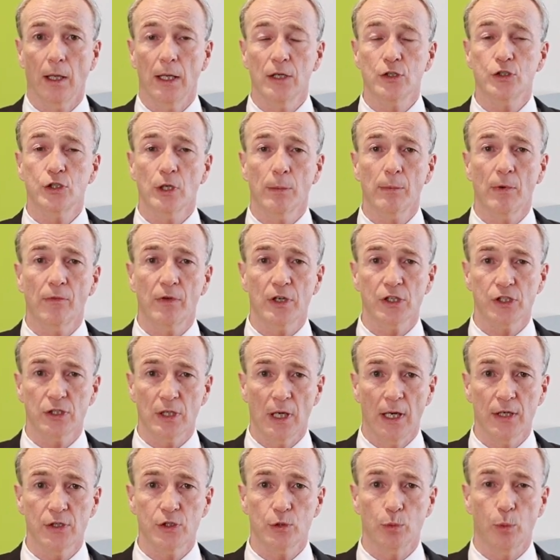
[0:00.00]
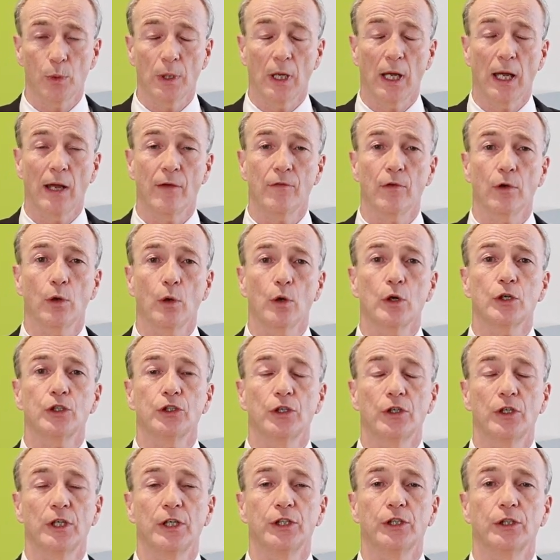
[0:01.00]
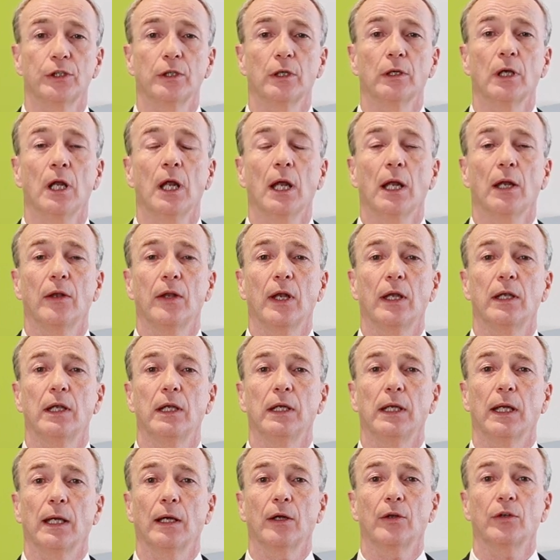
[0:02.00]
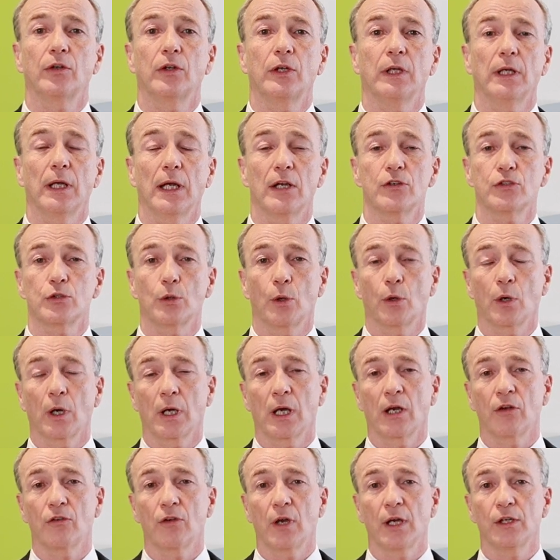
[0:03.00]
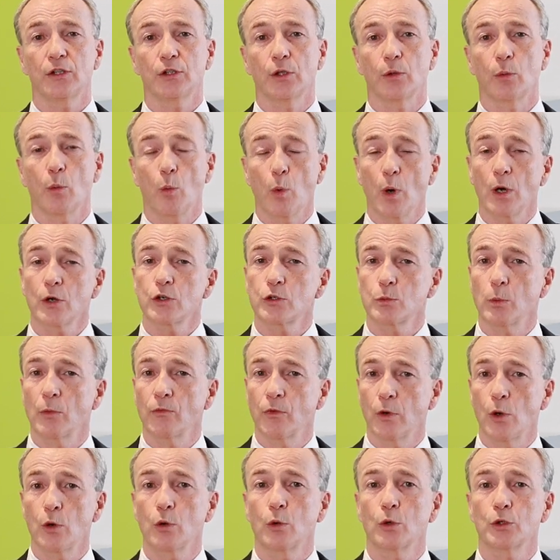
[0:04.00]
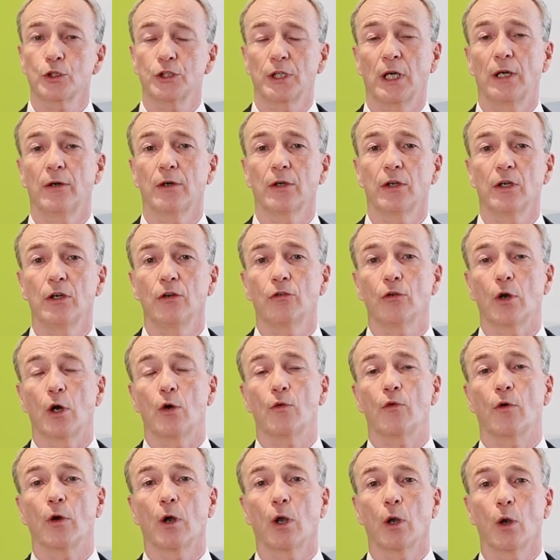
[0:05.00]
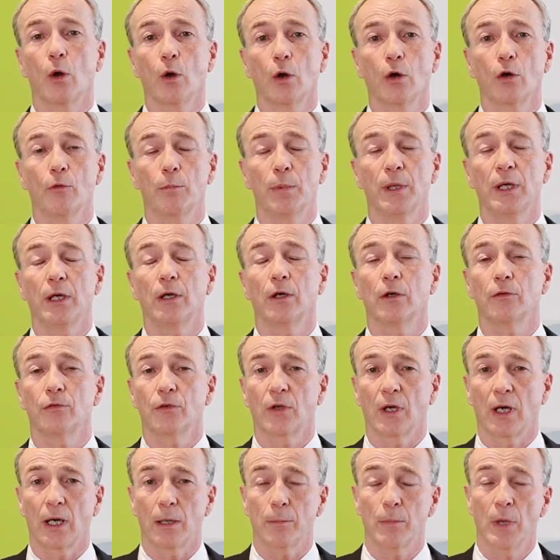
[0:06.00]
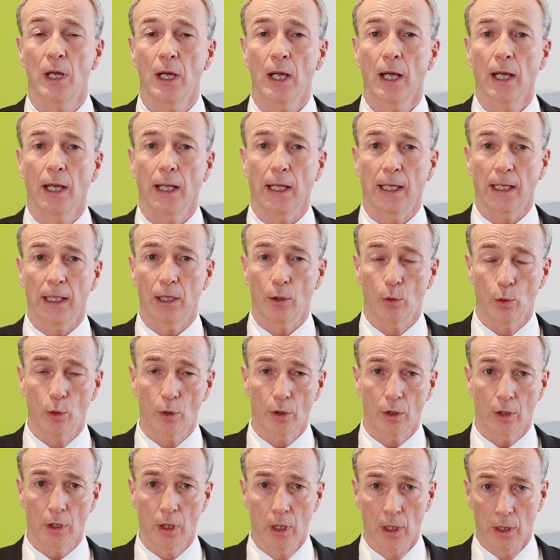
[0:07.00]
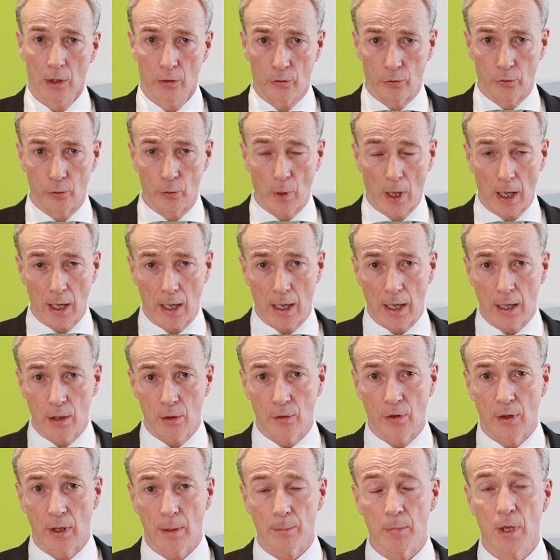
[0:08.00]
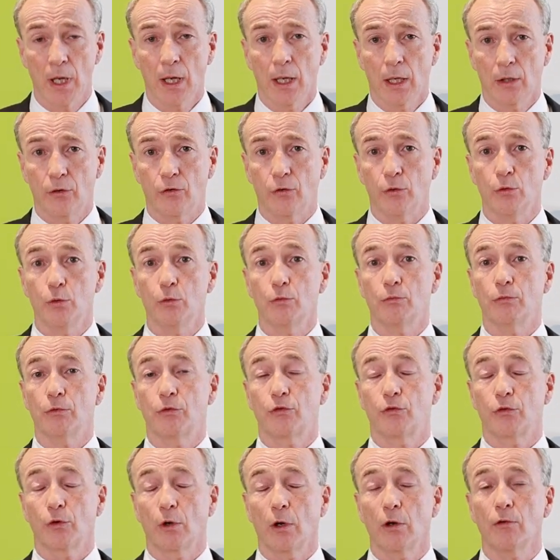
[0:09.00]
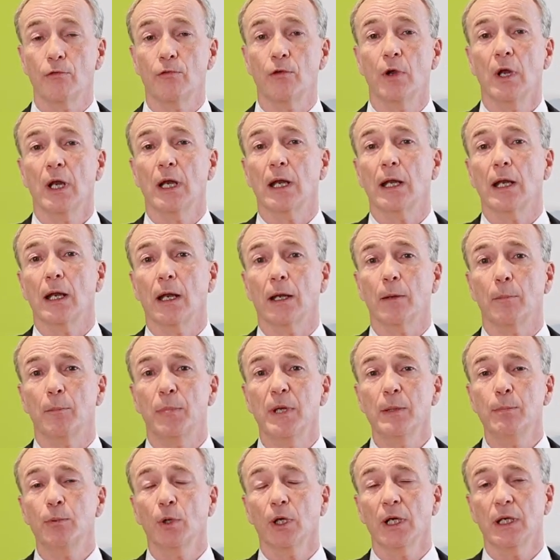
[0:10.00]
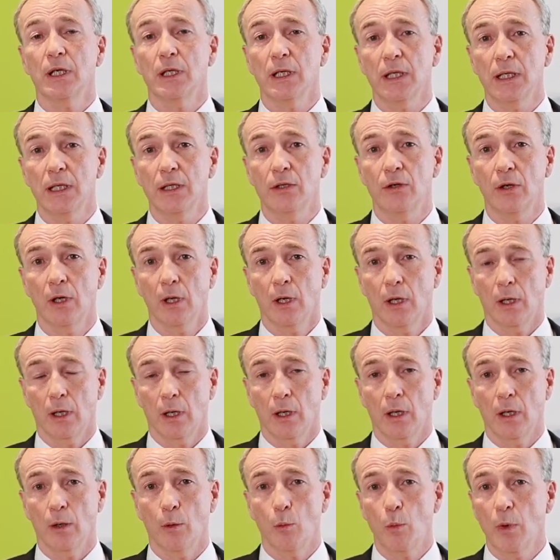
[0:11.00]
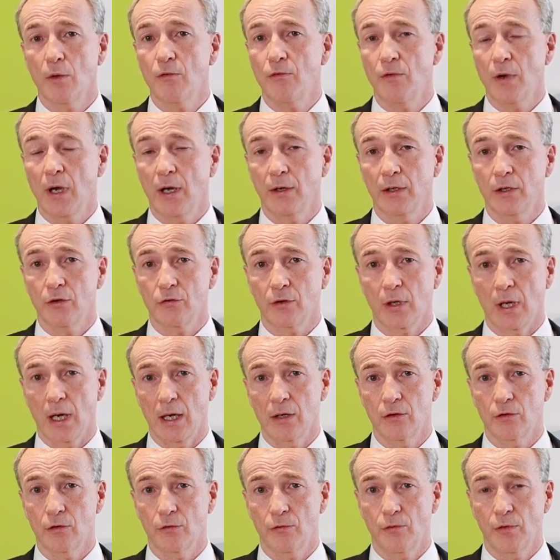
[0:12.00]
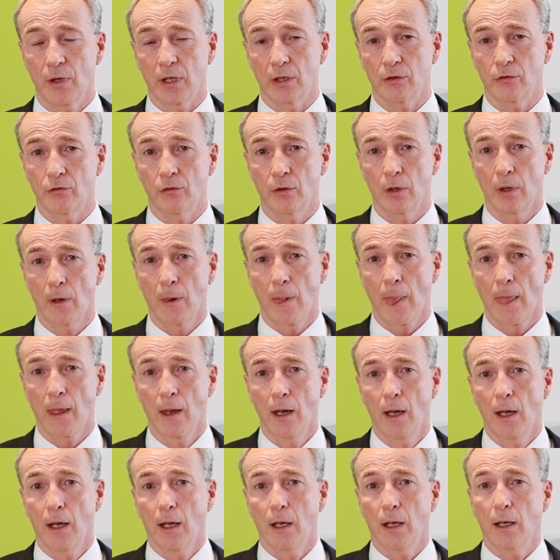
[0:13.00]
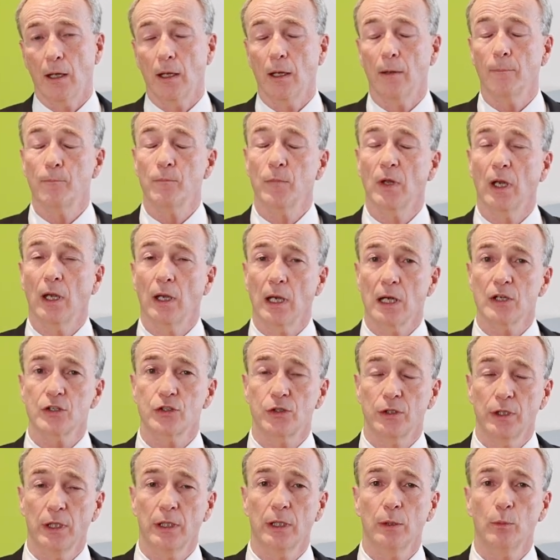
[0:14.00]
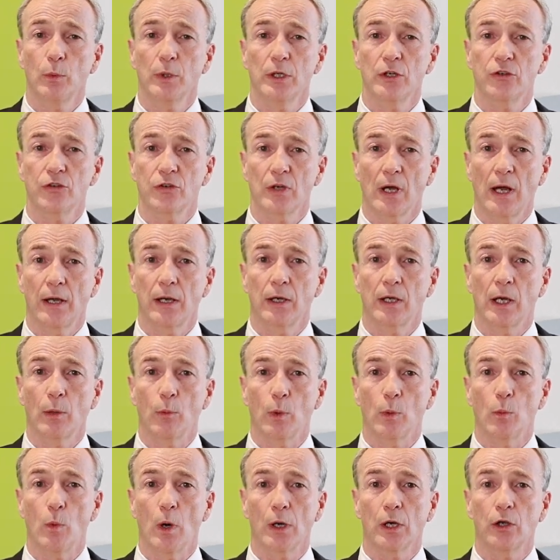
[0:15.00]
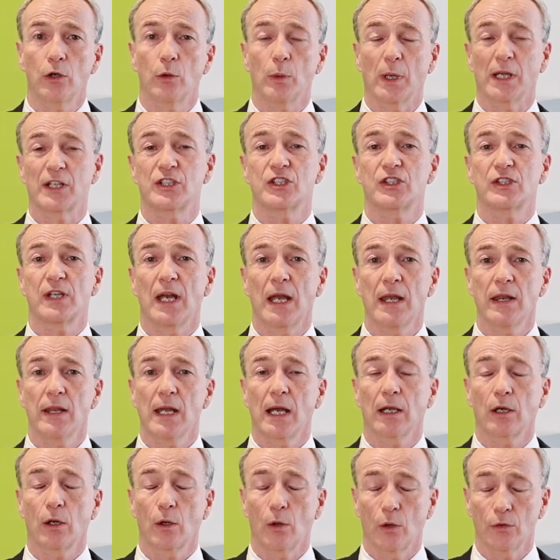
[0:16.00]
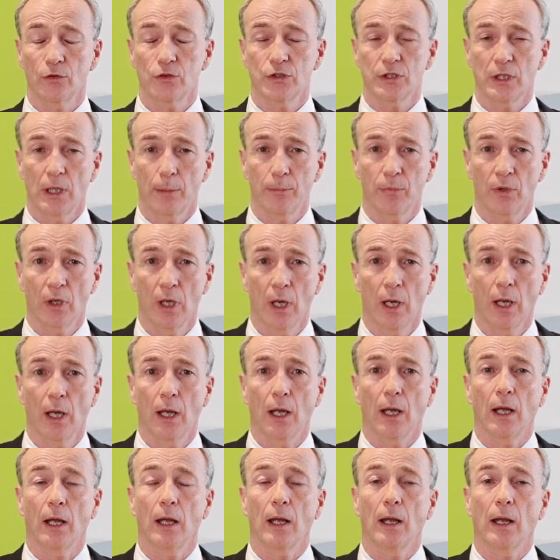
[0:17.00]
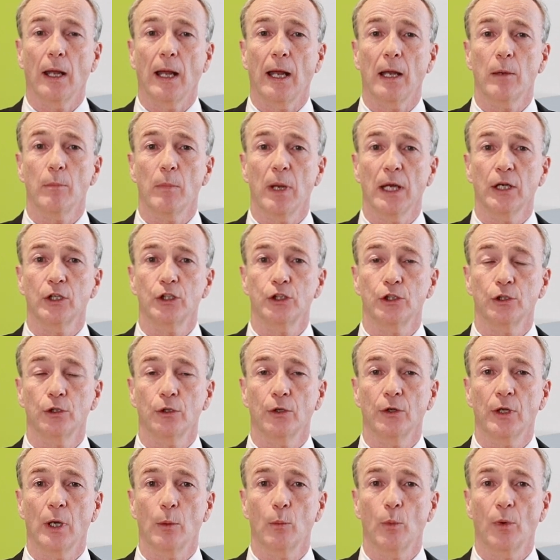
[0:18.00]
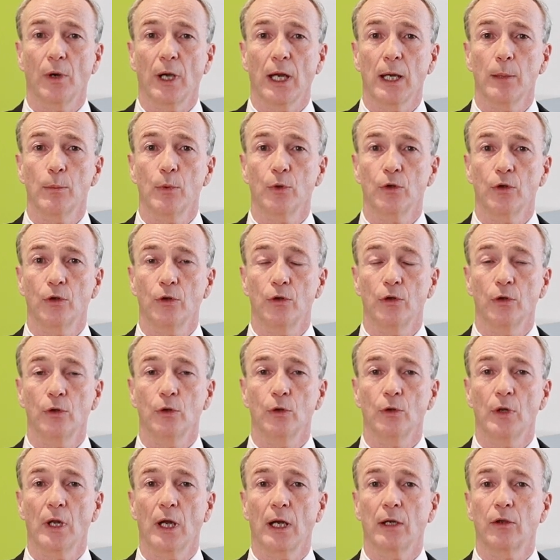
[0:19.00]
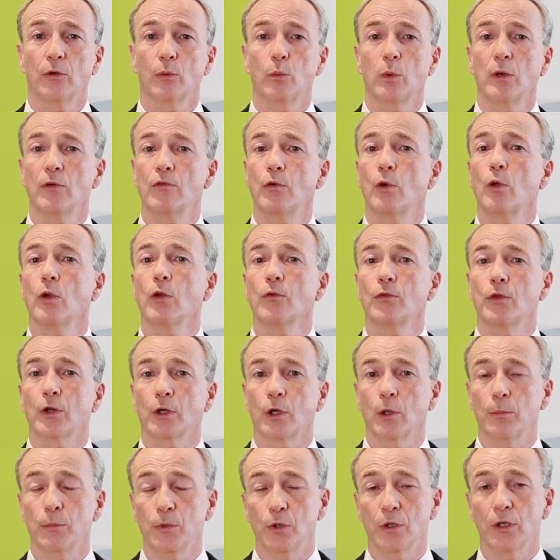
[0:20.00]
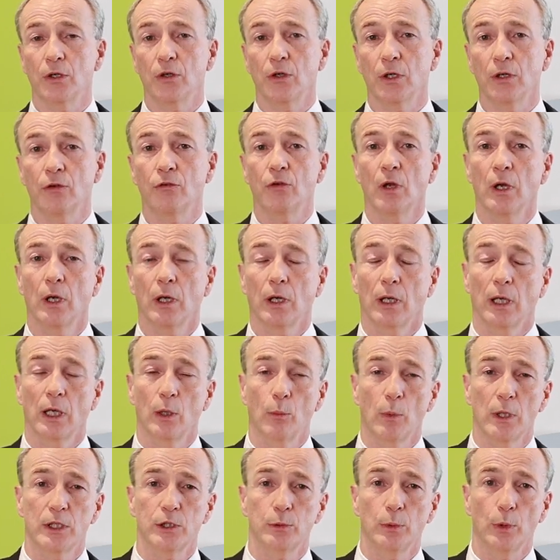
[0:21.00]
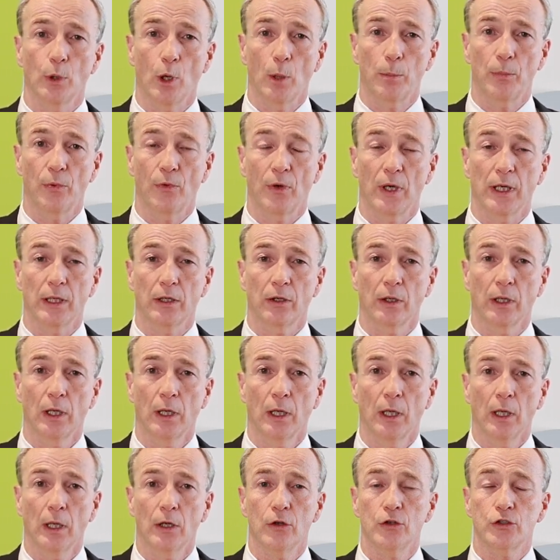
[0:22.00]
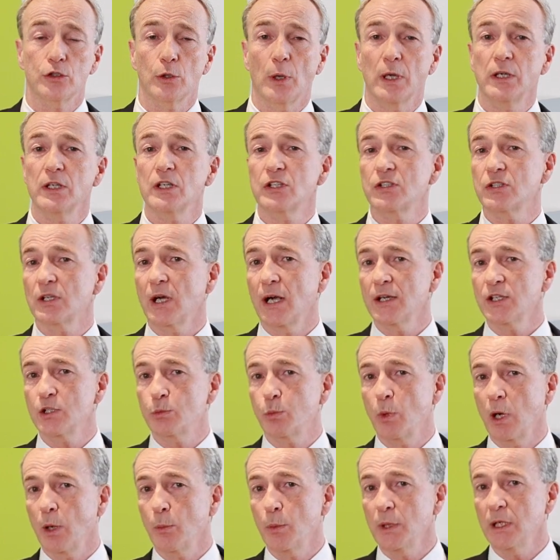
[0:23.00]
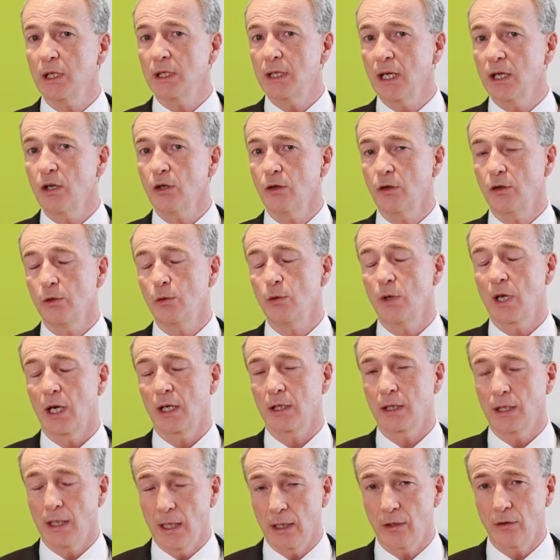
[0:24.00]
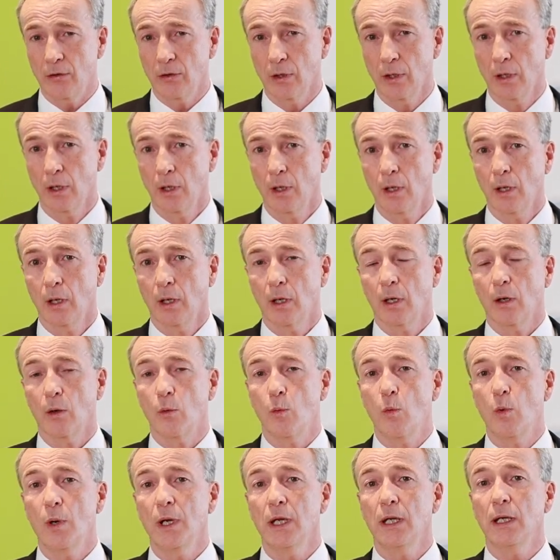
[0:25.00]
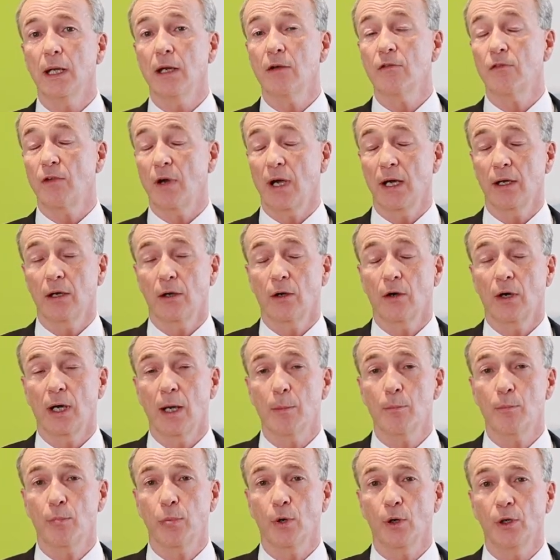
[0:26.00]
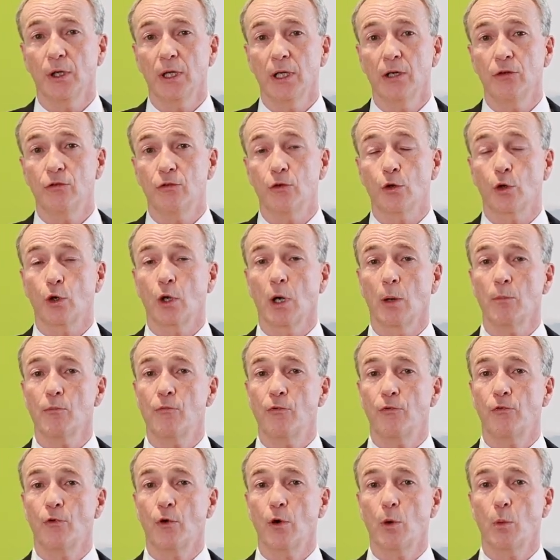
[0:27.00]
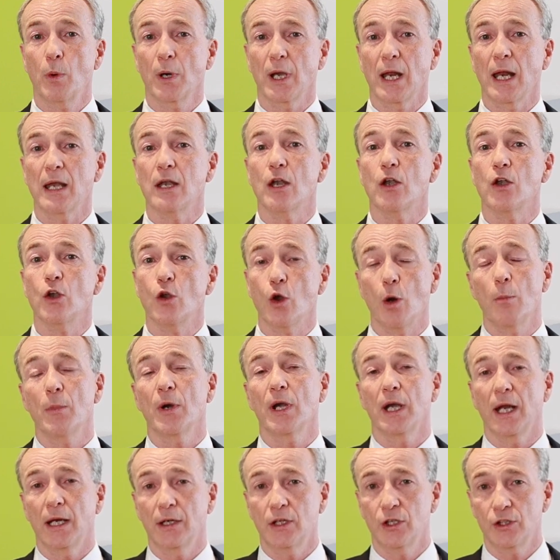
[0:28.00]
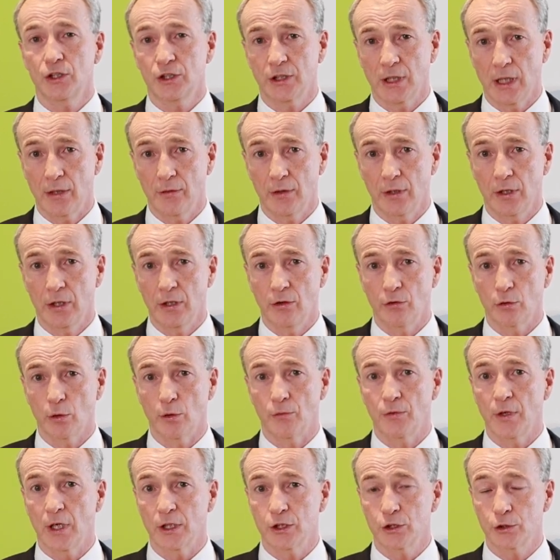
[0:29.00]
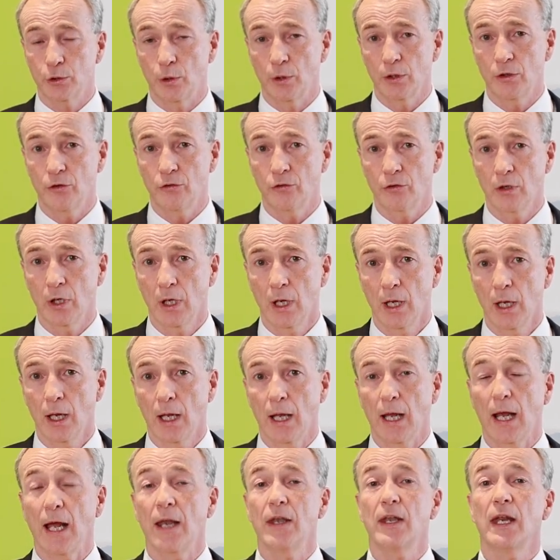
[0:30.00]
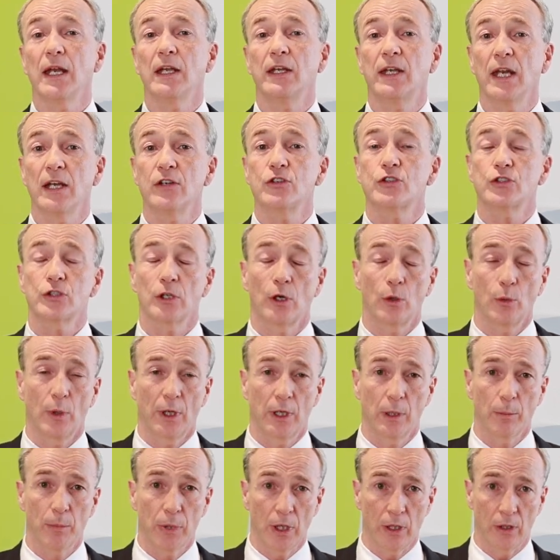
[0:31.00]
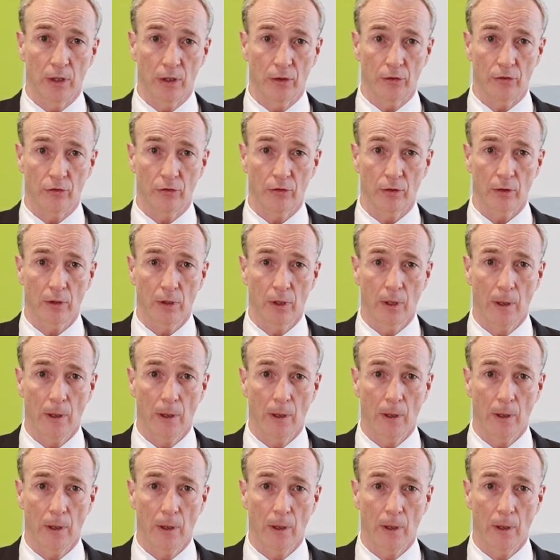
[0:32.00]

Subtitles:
In some of our sites, we have a long tradition that the LTS organization works with local charities over a longer period of time in order to allow them to serve people in need with various kinds of things. Last year, we decided that we wanted to extend that concept and make sure that we're able to do that with all of the communities in which we operate. So in the sites where we didn't do that yet, we invited our employees to come forward and nominate charities of their choice, and they did so in abundance.